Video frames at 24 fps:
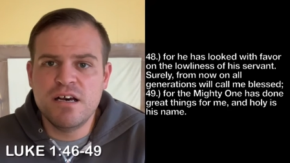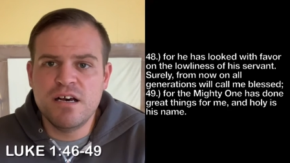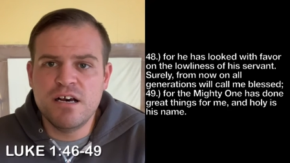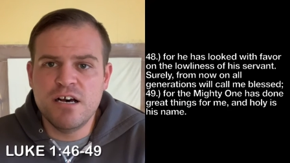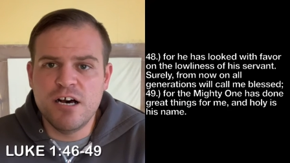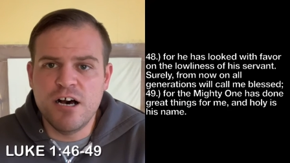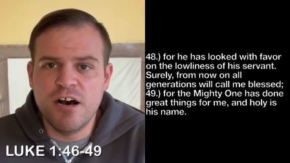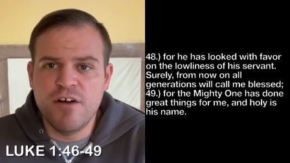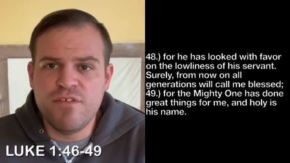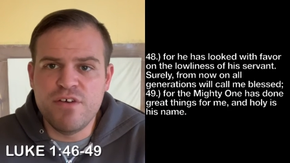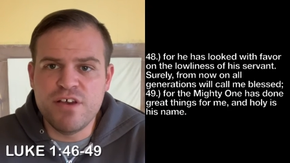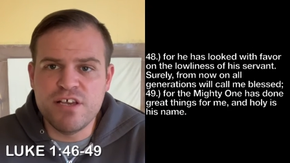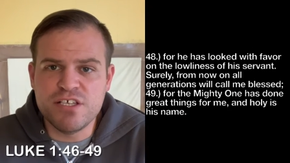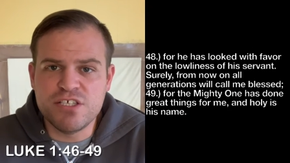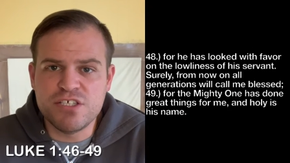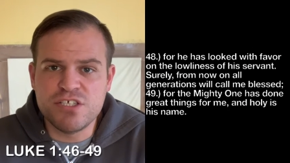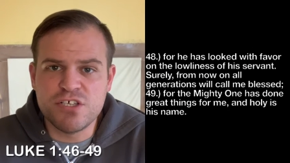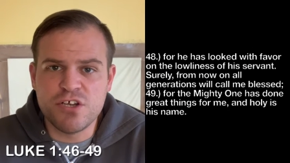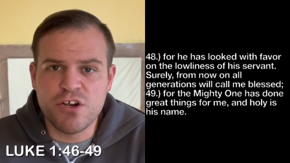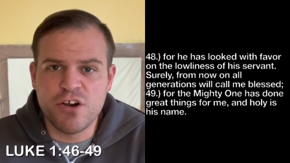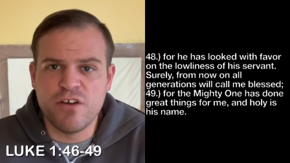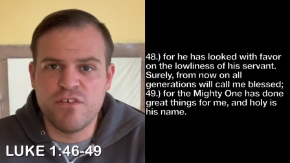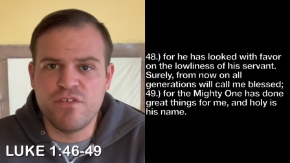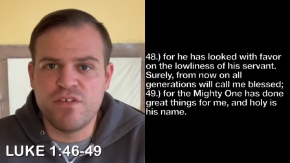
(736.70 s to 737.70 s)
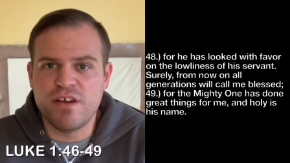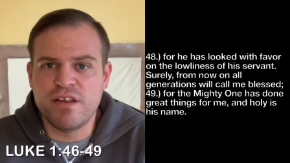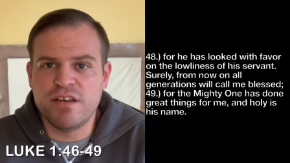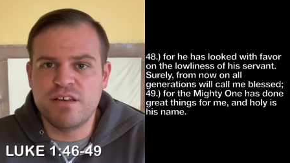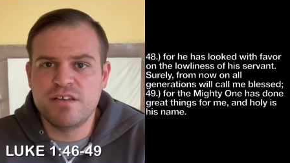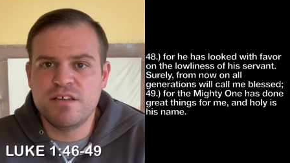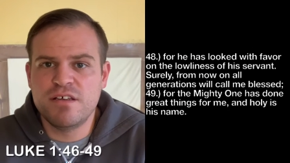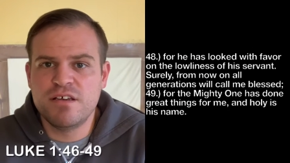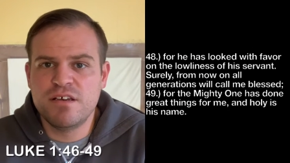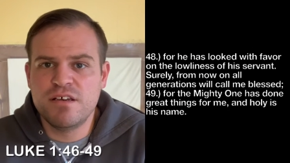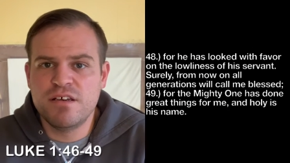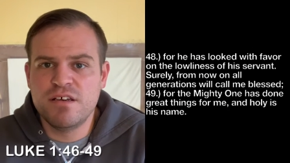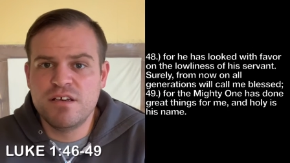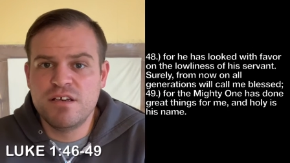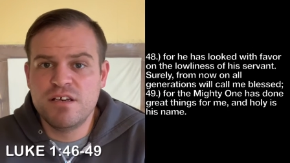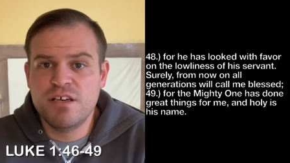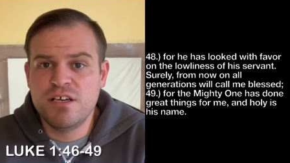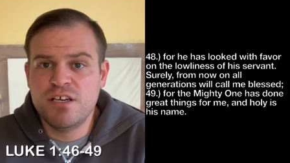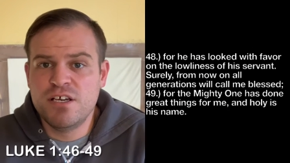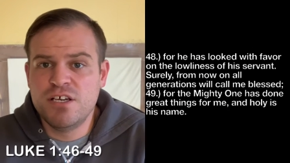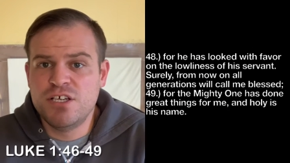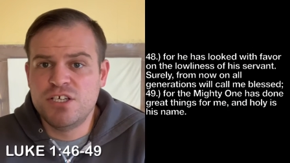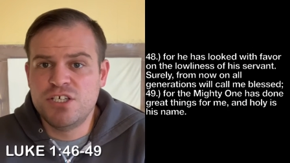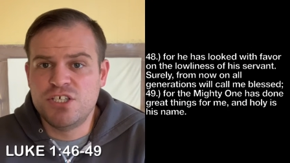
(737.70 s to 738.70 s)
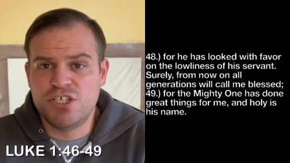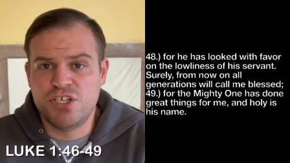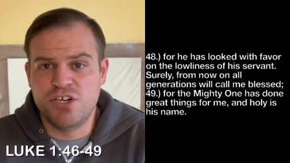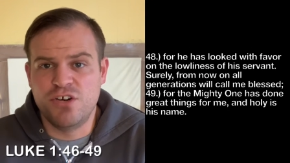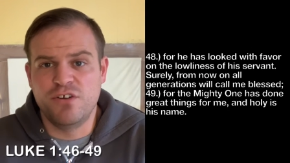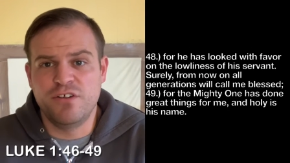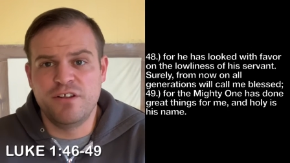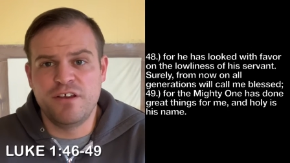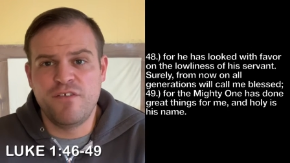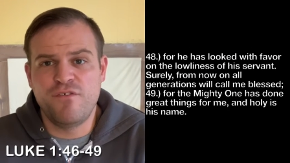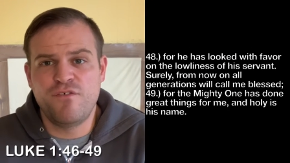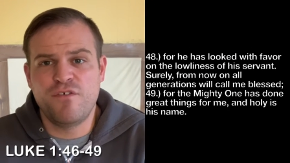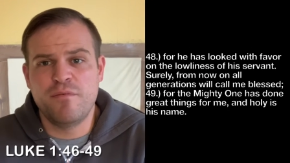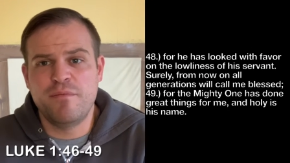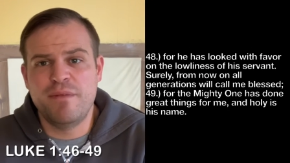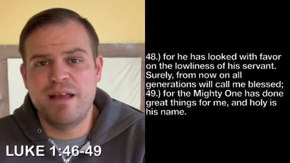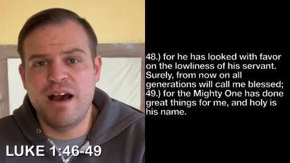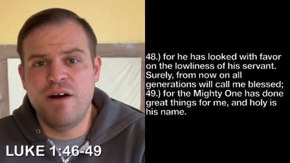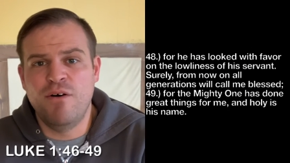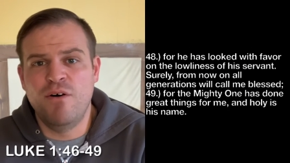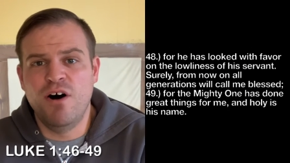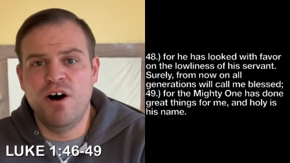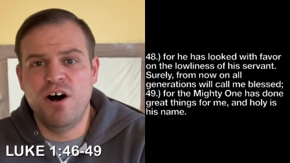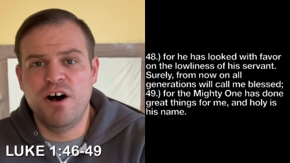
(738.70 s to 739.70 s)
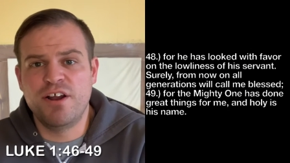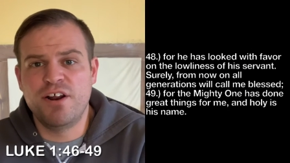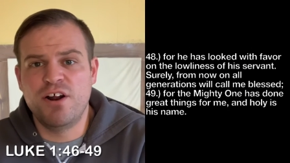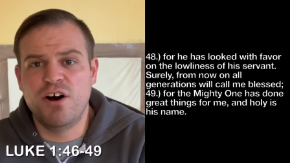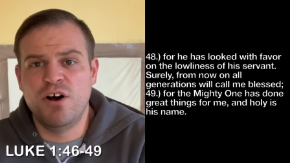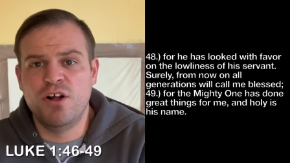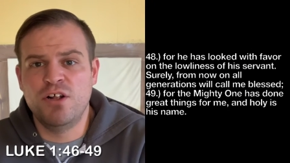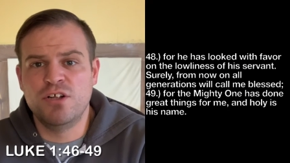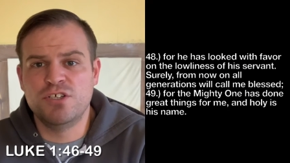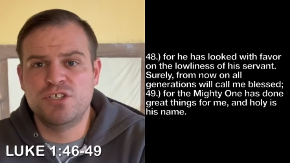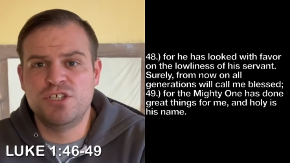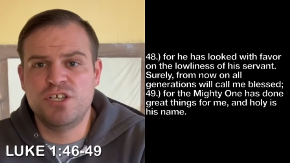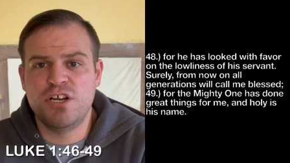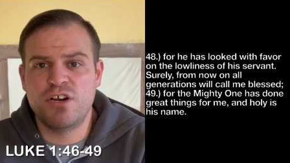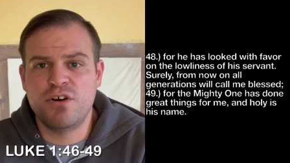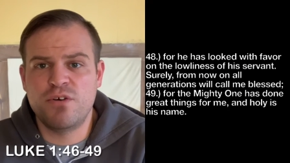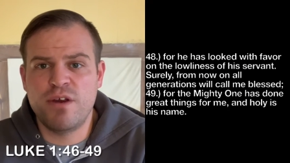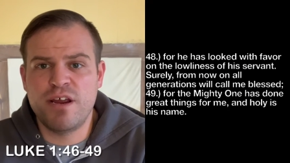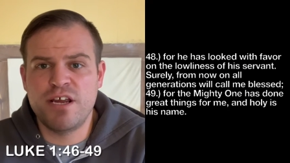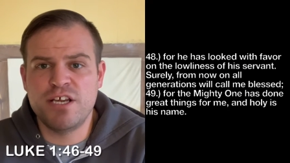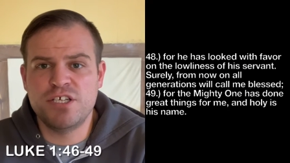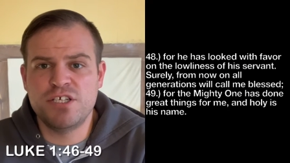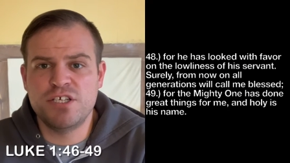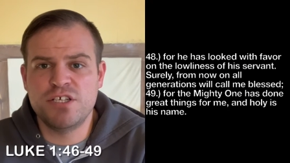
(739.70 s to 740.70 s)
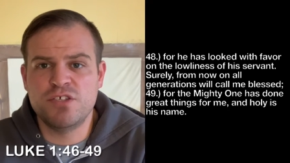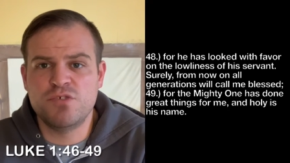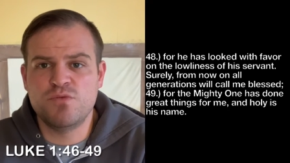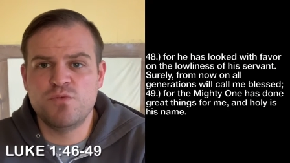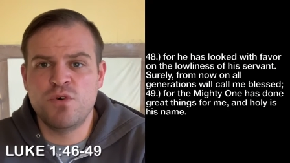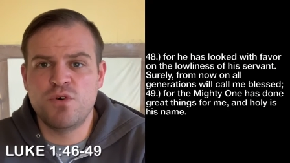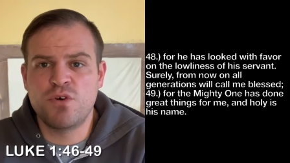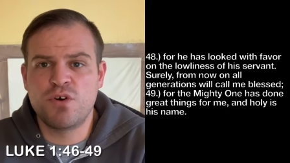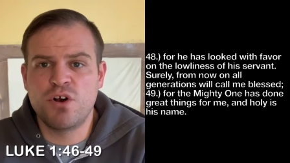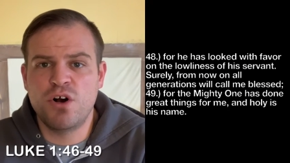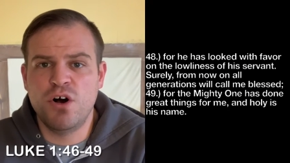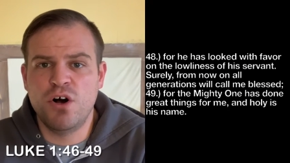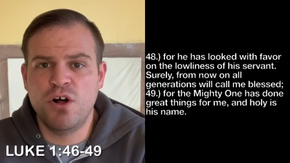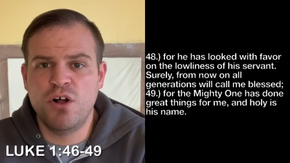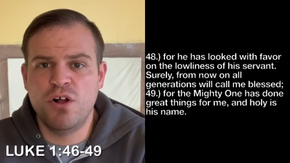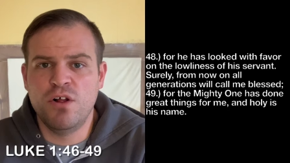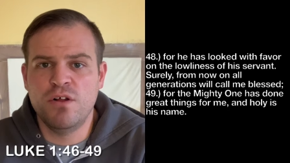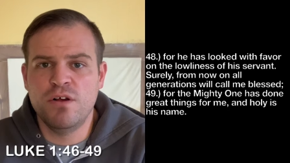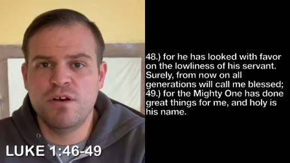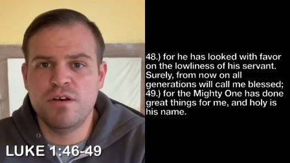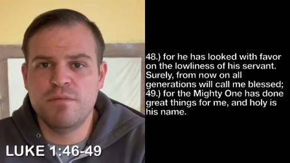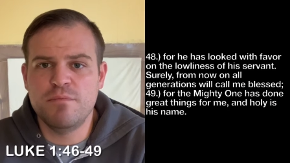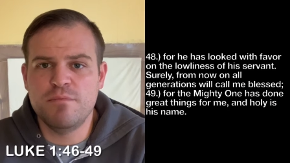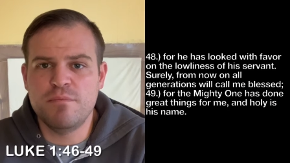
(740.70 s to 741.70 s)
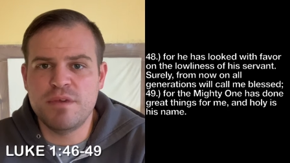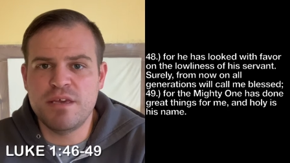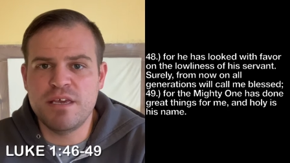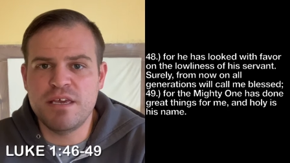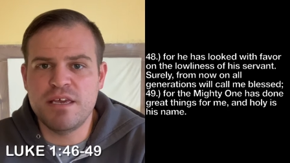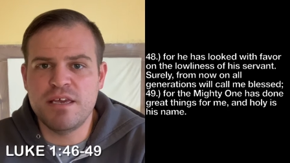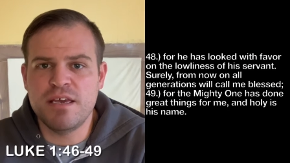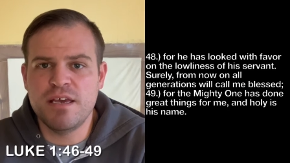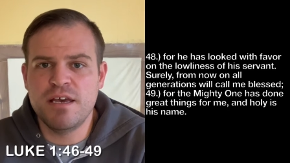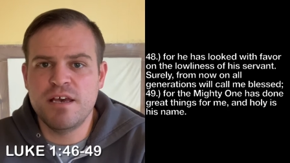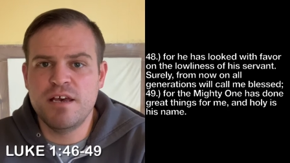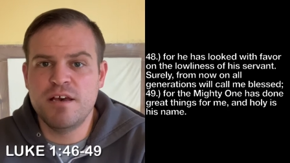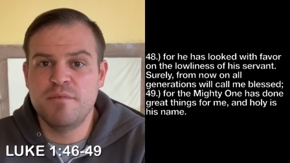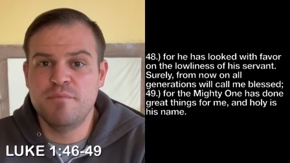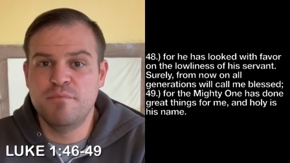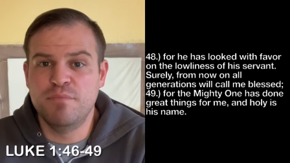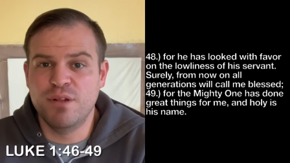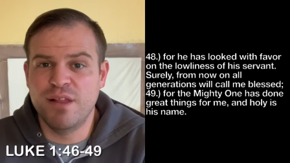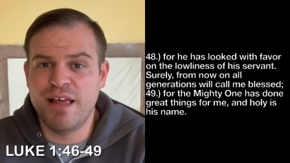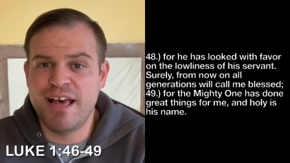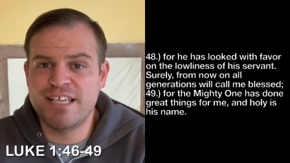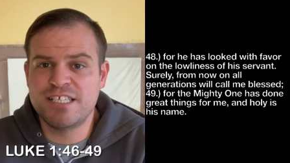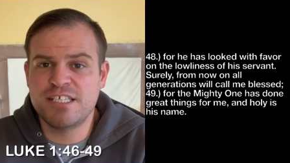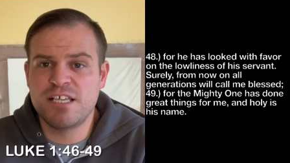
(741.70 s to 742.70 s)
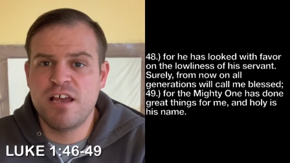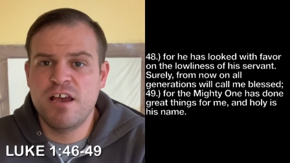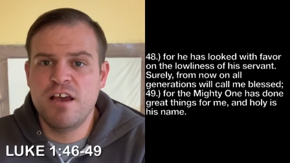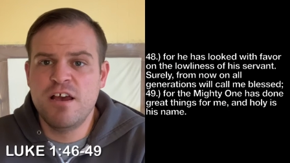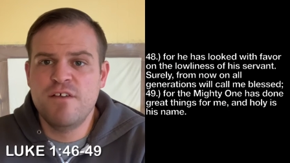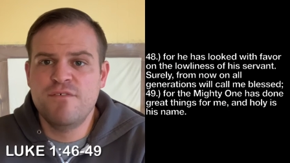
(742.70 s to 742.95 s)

of his servant. Surely from now on, all generations will call me blessed,